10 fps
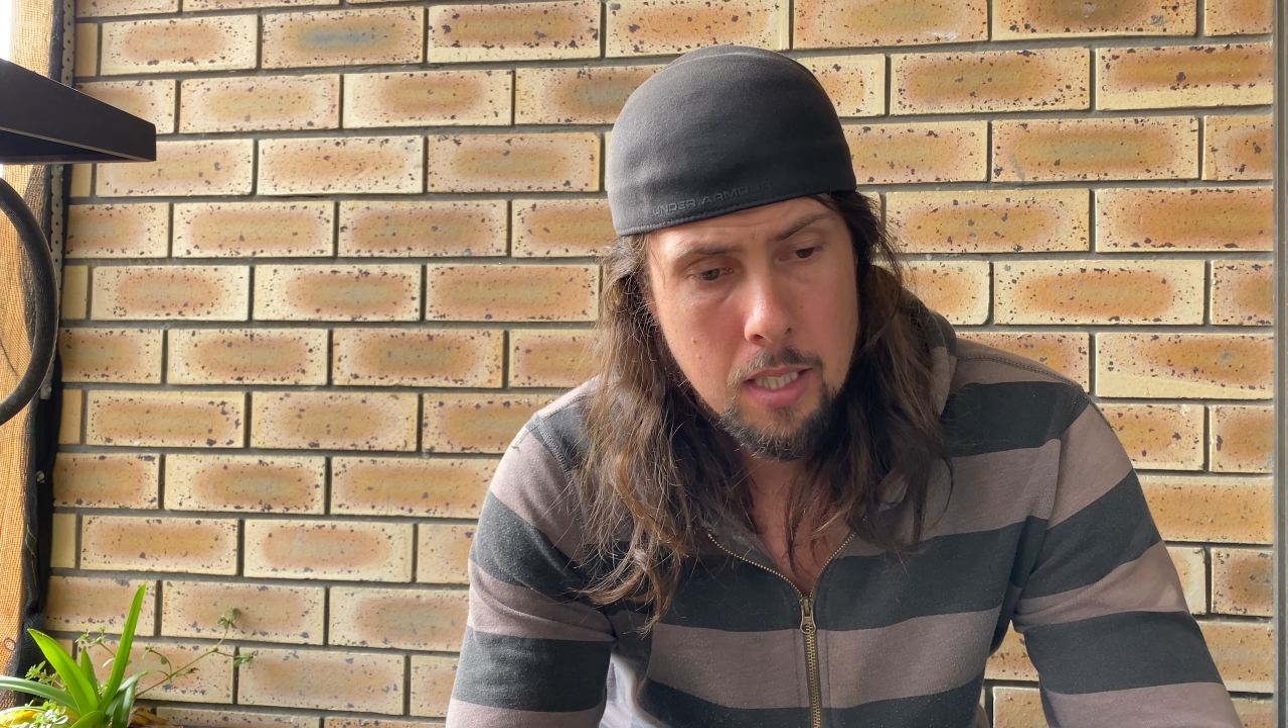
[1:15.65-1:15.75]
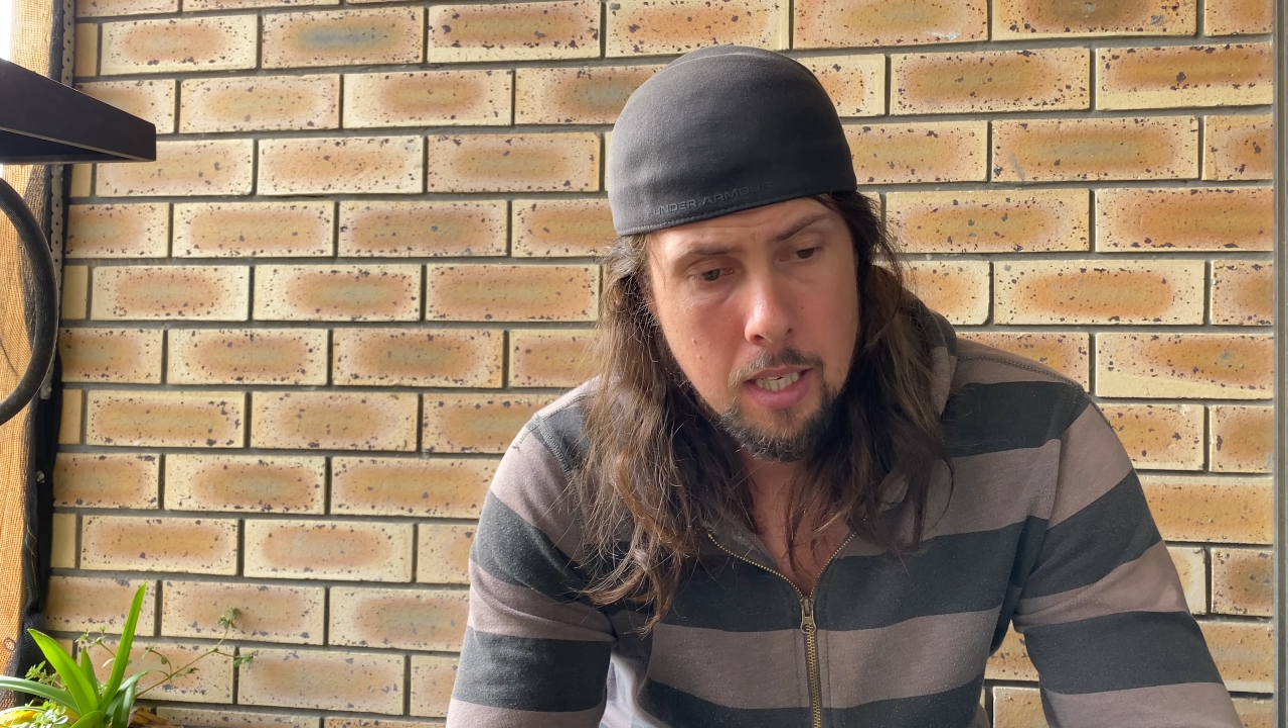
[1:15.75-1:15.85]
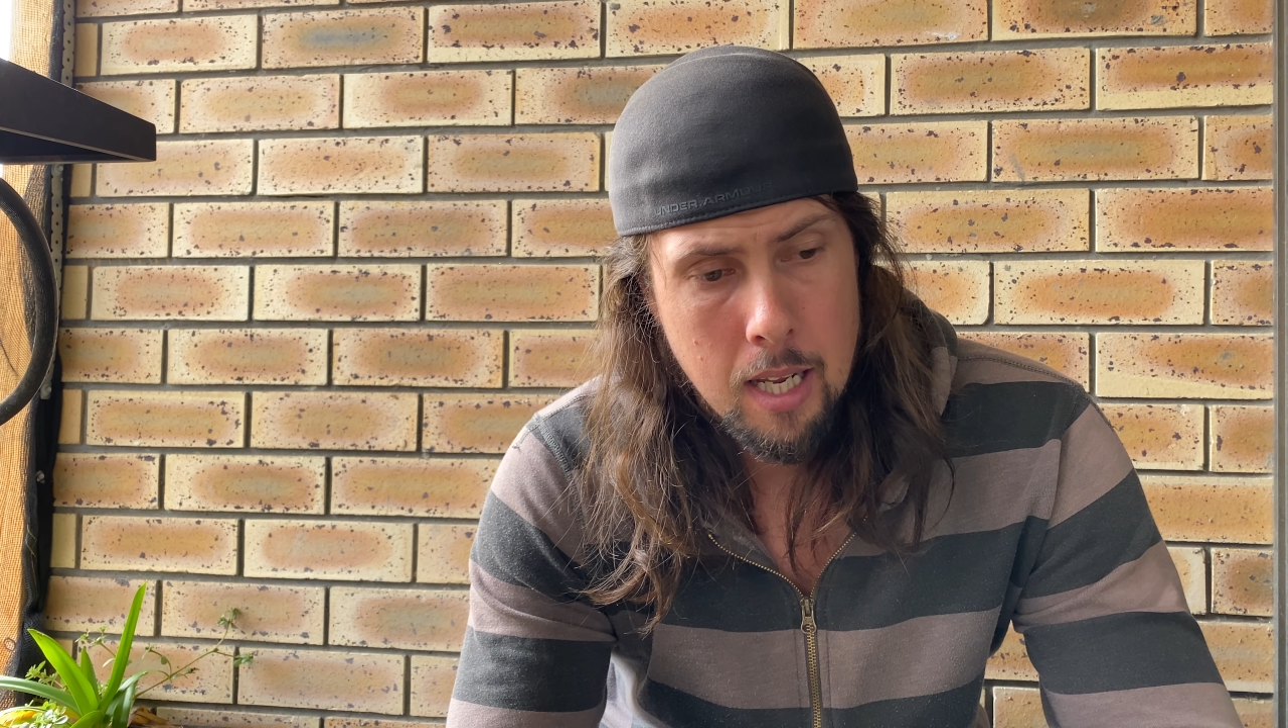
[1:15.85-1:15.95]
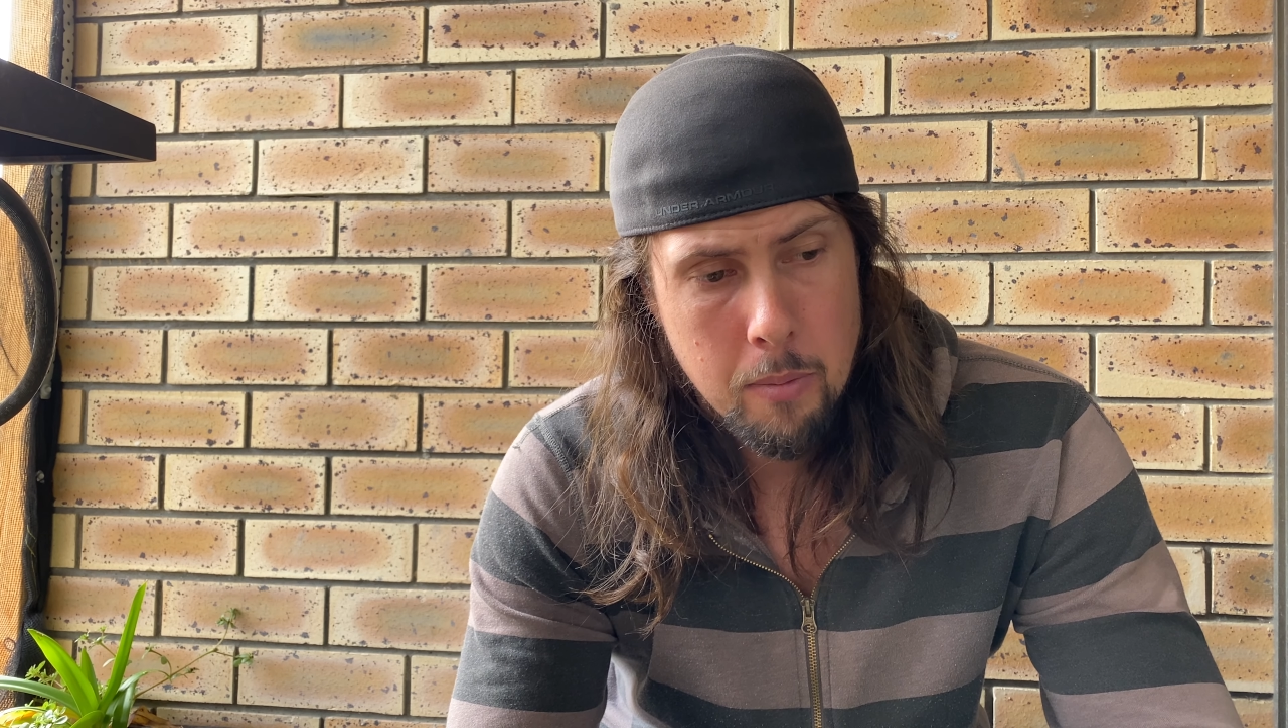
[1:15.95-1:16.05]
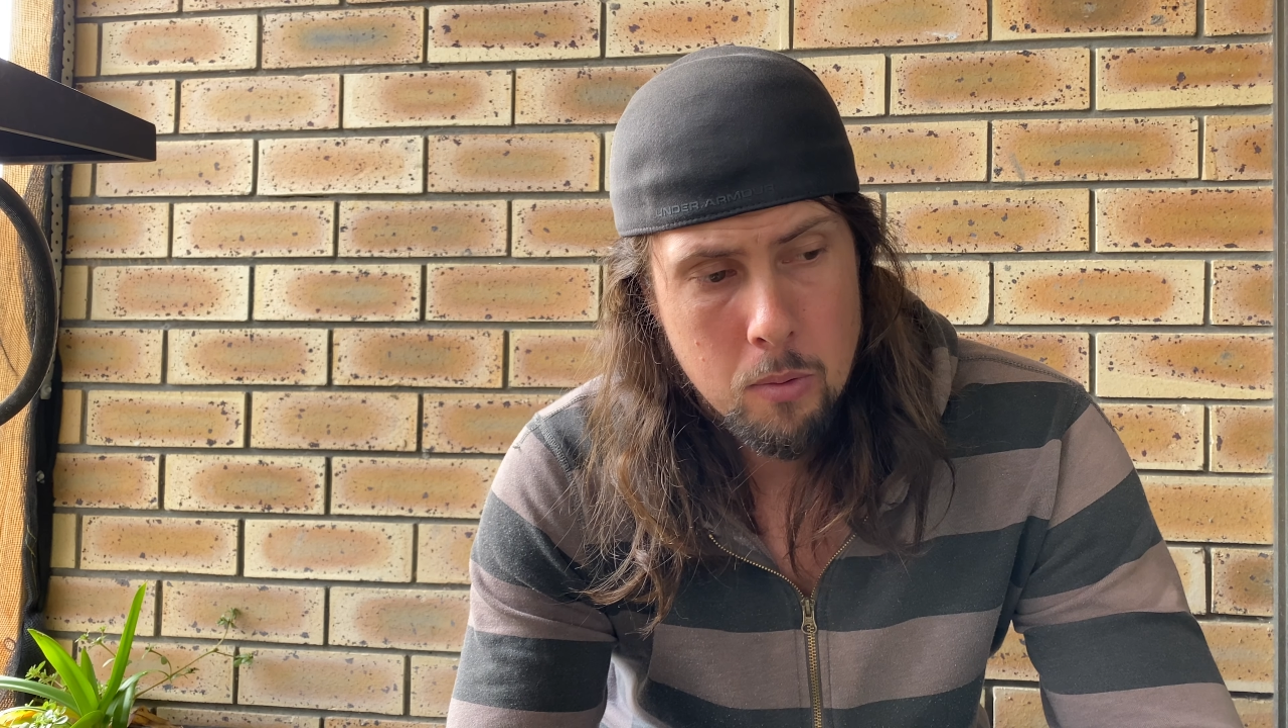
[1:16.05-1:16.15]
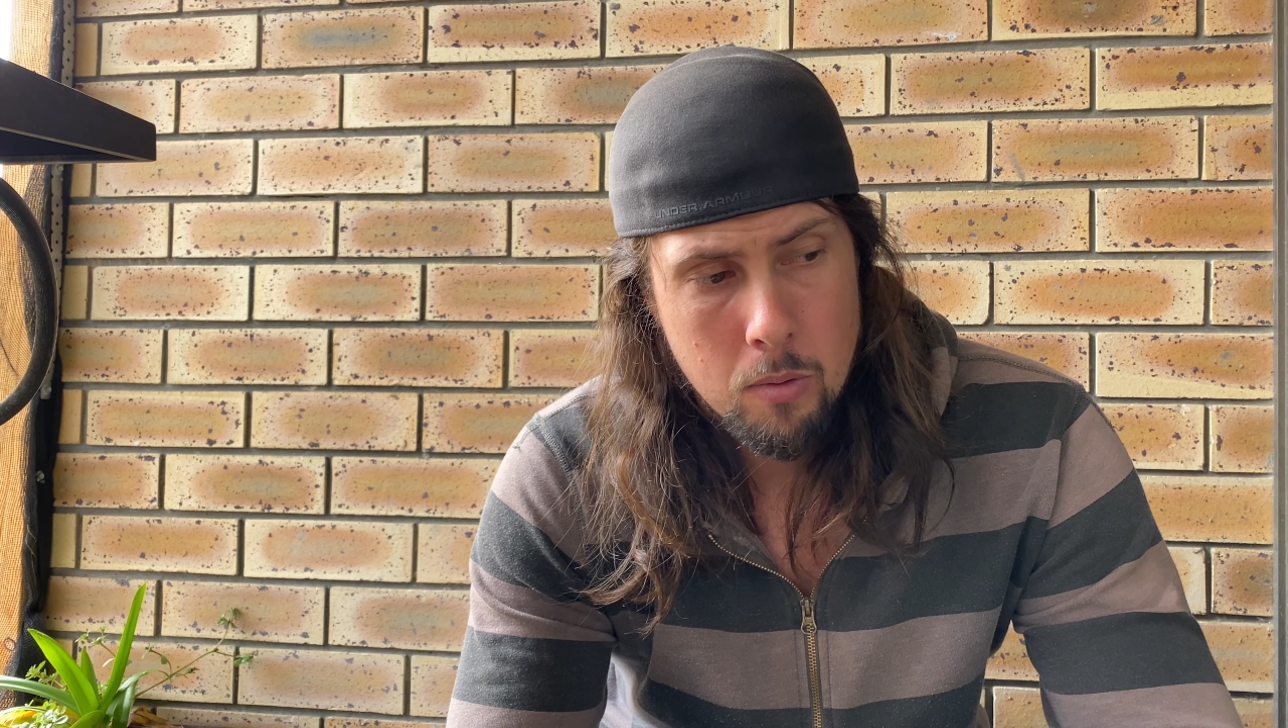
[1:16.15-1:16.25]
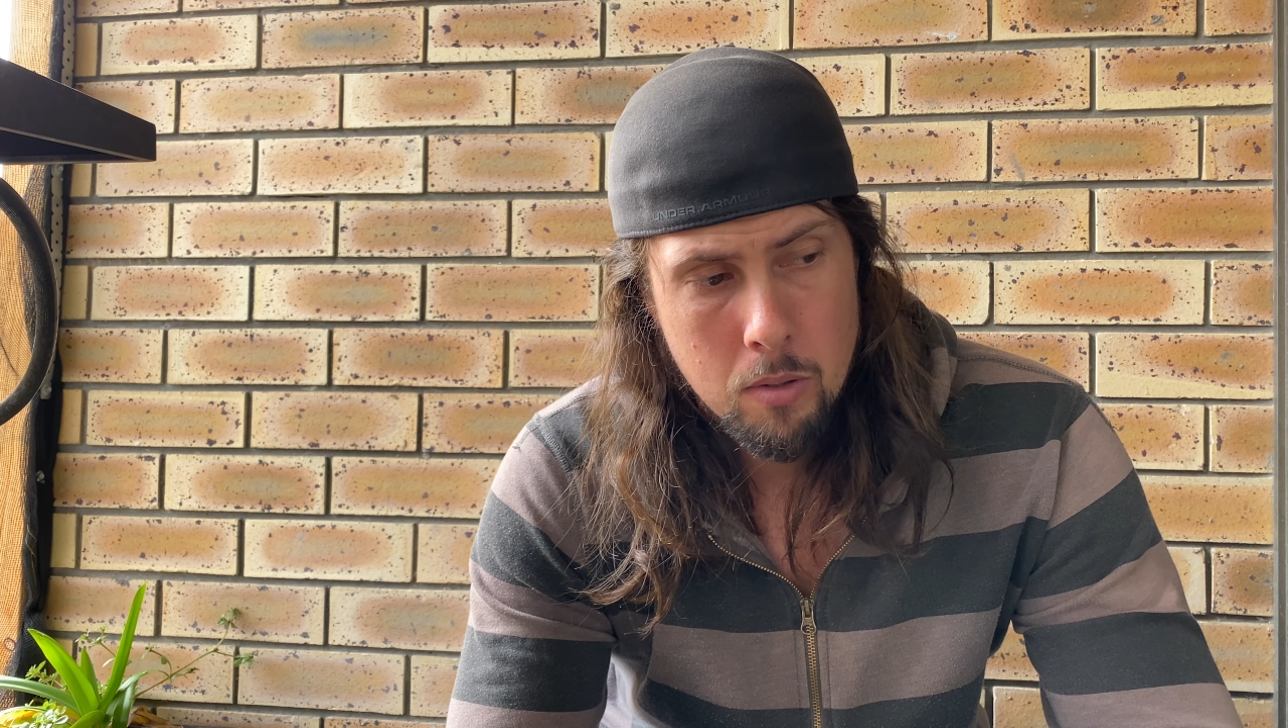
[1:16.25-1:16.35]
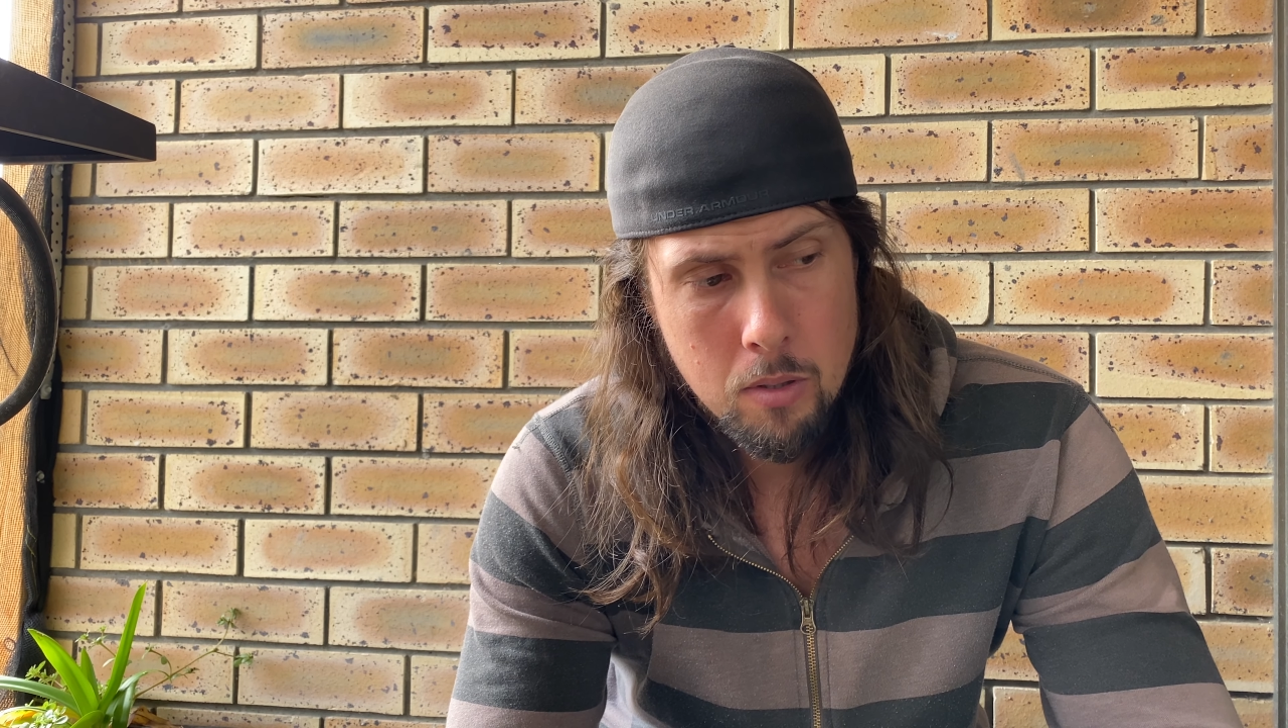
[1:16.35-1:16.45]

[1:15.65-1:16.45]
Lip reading: unable